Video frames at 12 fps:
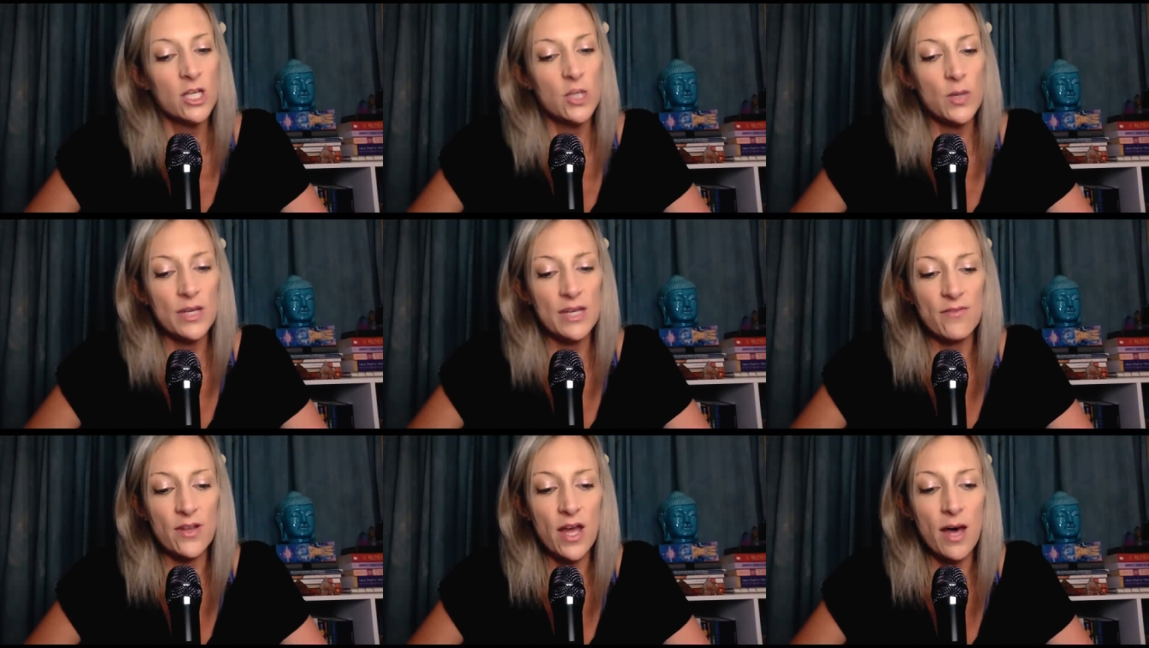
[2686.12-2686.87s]
you had
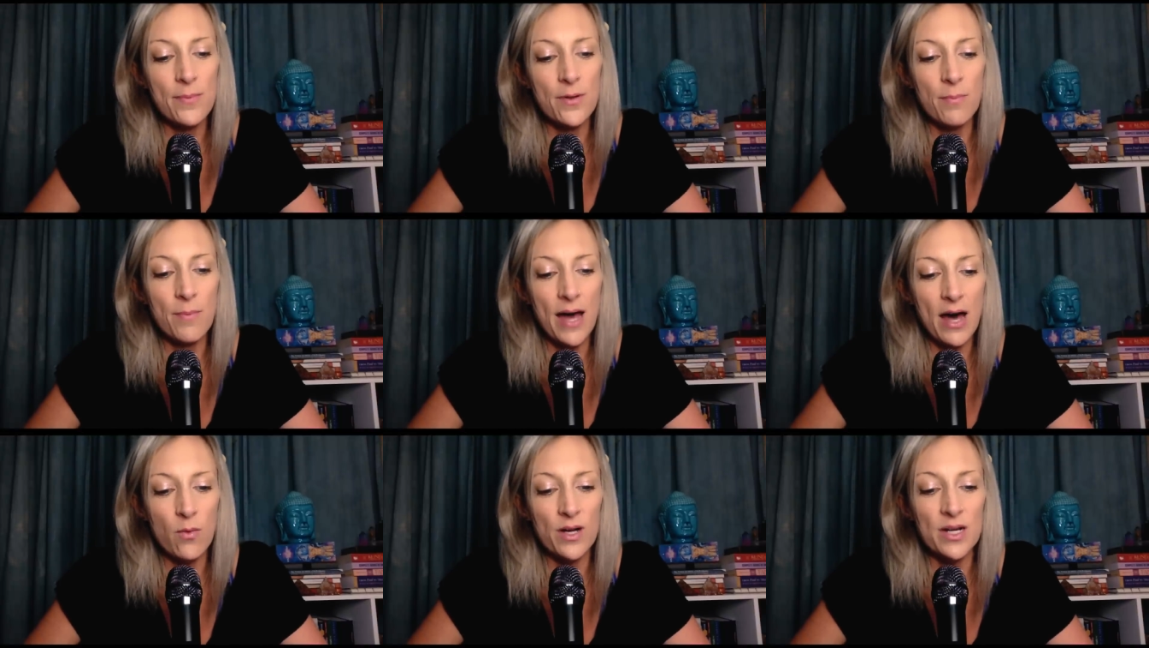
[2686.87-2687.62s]
given up your
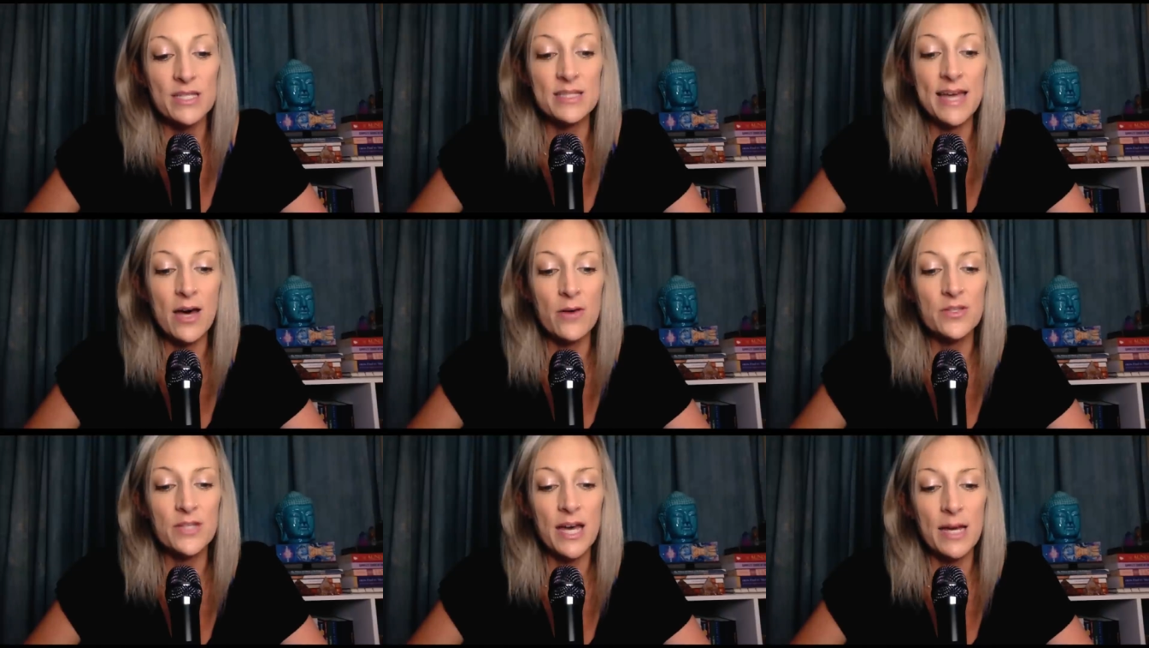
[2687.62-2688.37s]
power. It is
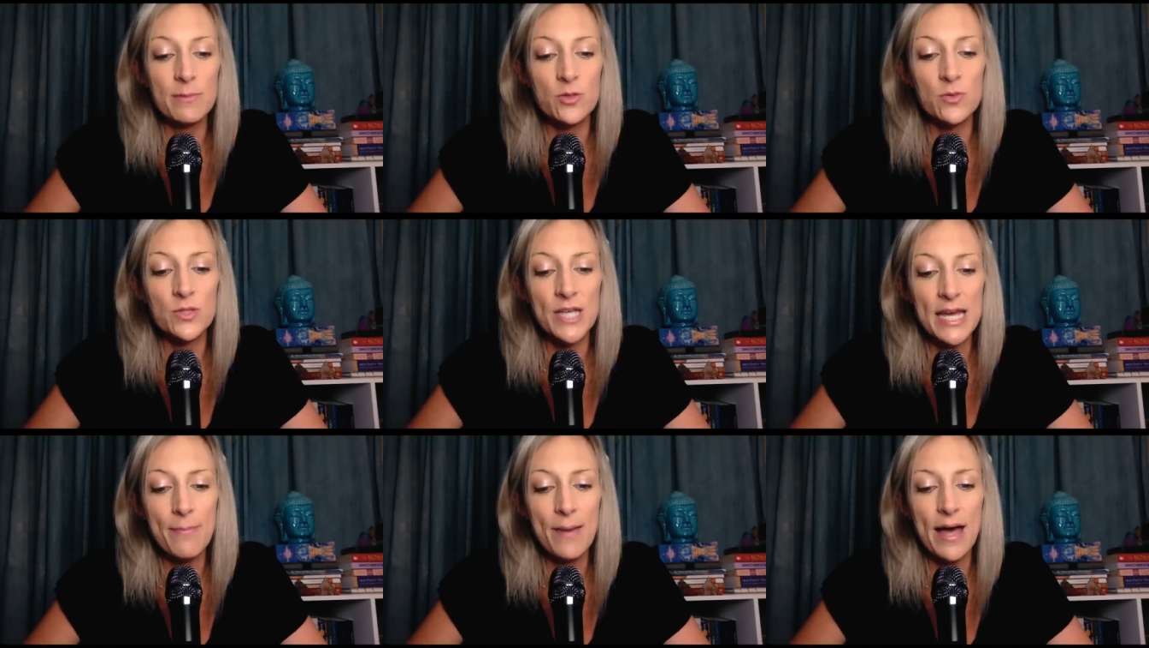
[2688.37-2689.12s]
now time to
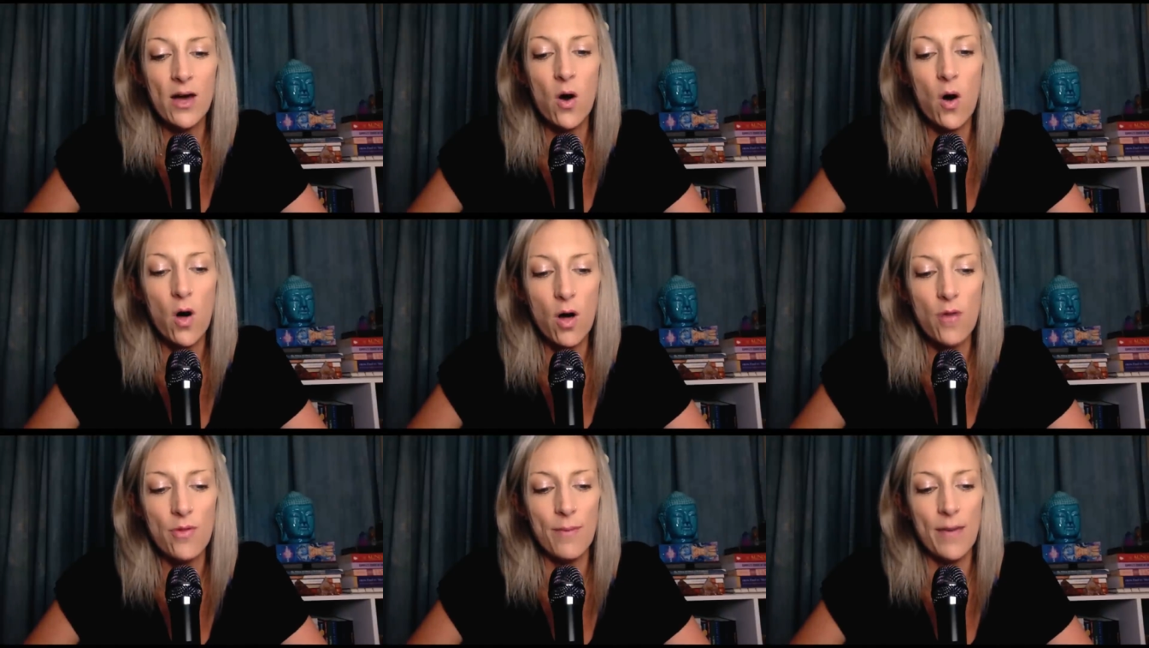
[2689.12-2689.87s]
take back
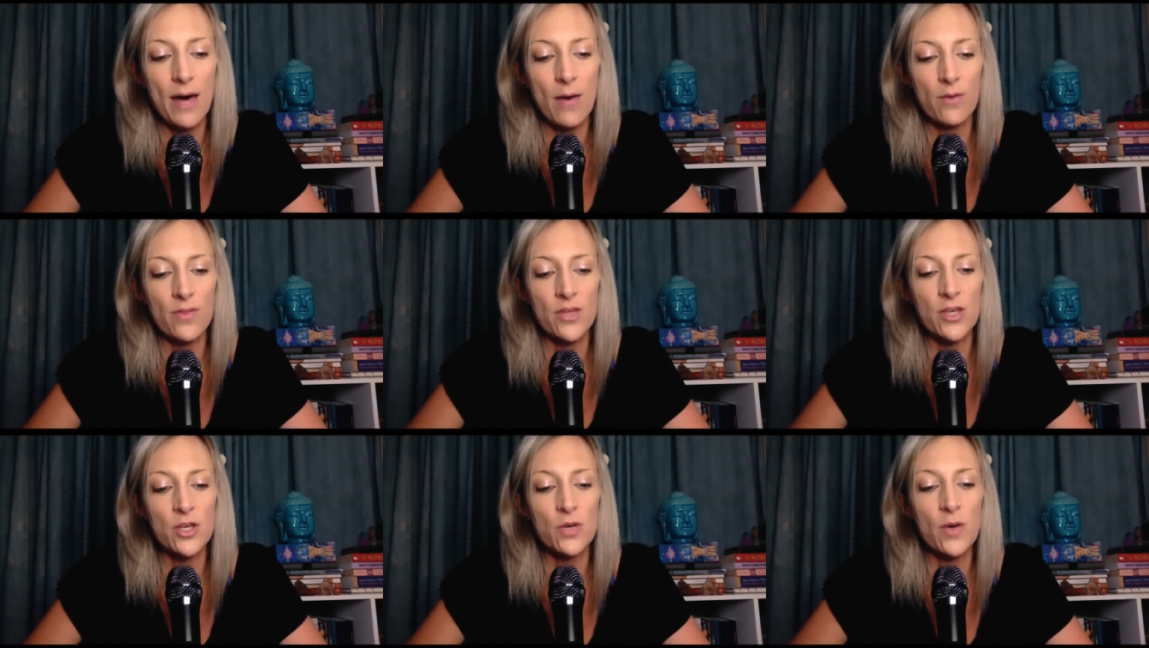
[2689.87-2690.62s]
all the power
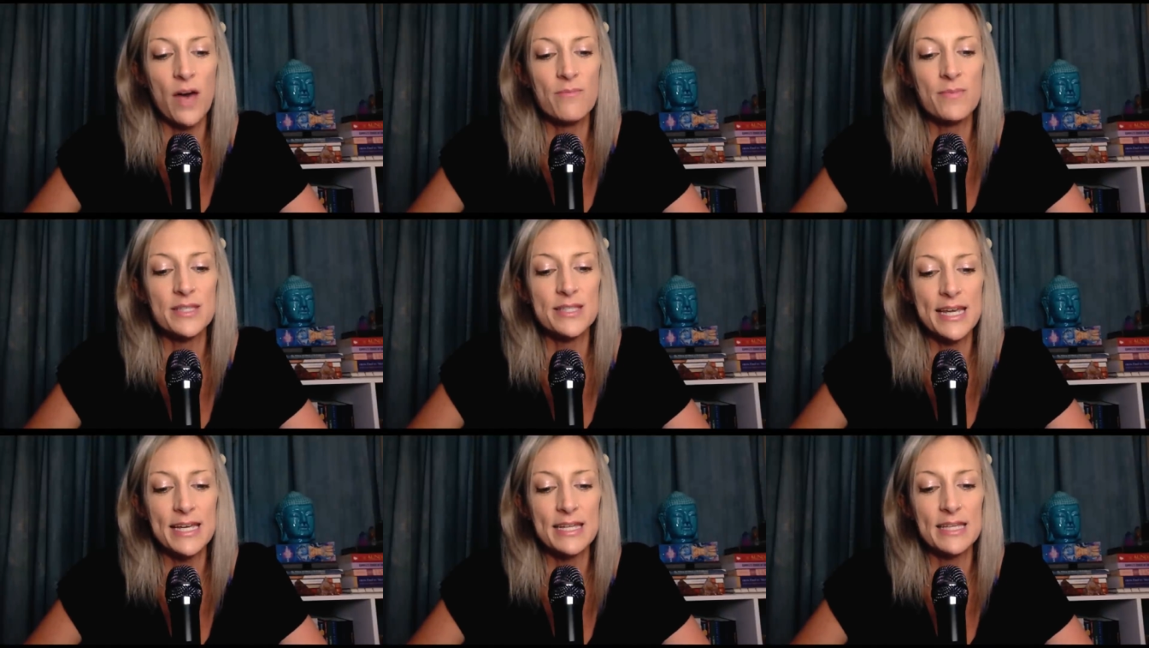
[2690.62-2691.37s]
that you have
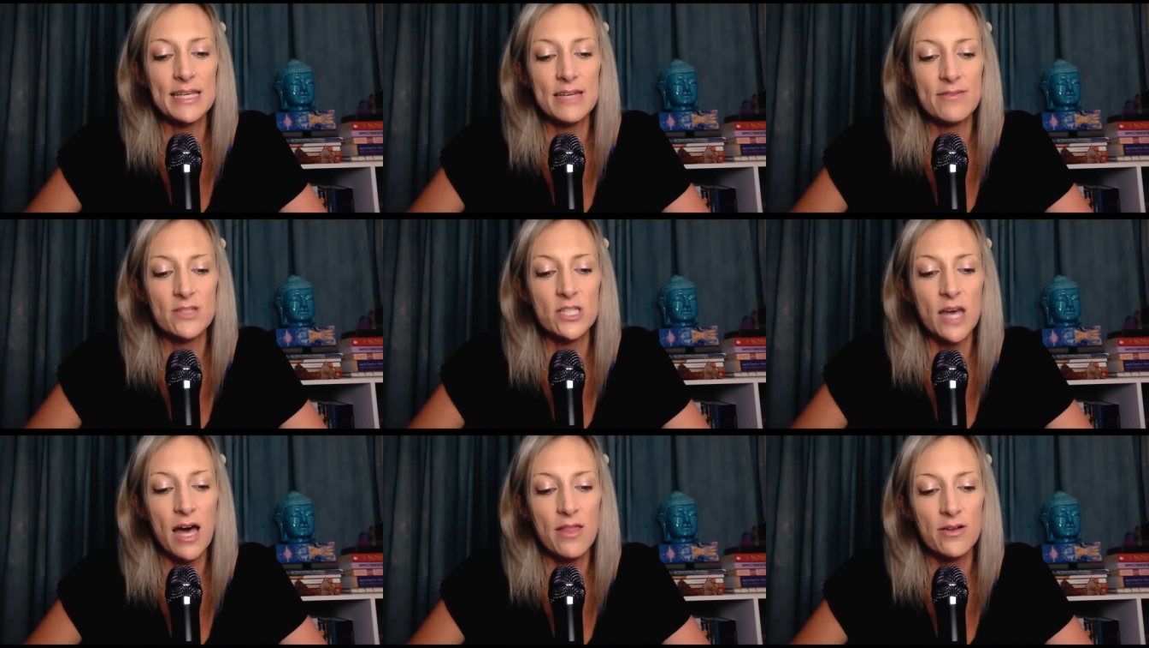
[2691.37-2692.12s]
mistakenly given
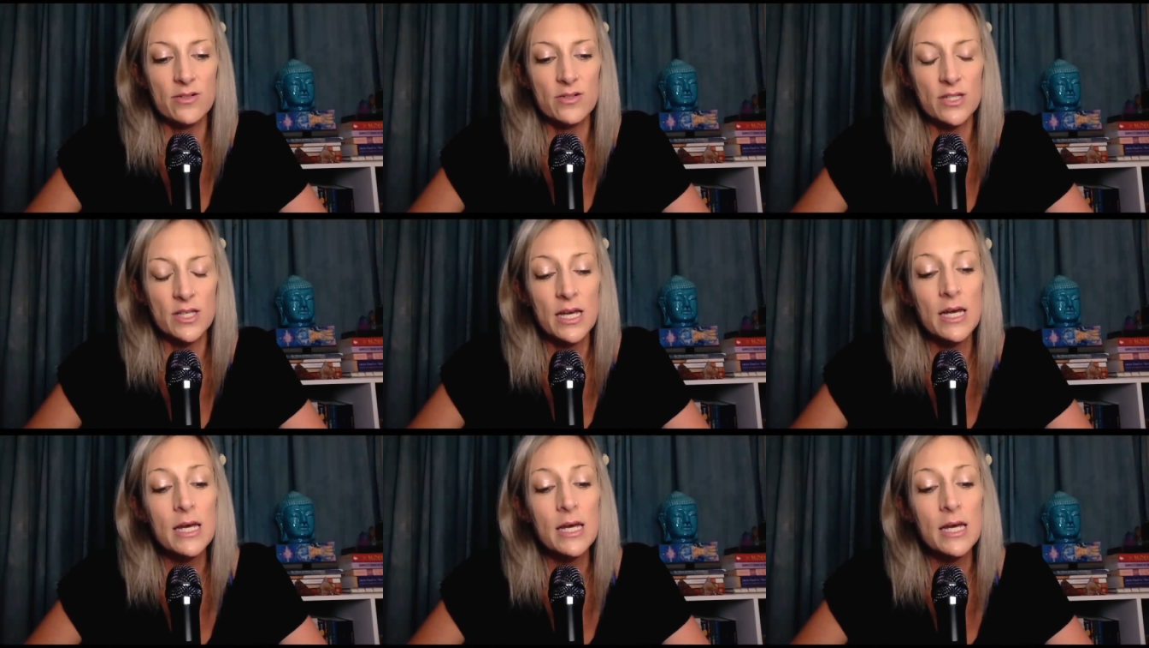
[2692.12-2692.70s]
to others.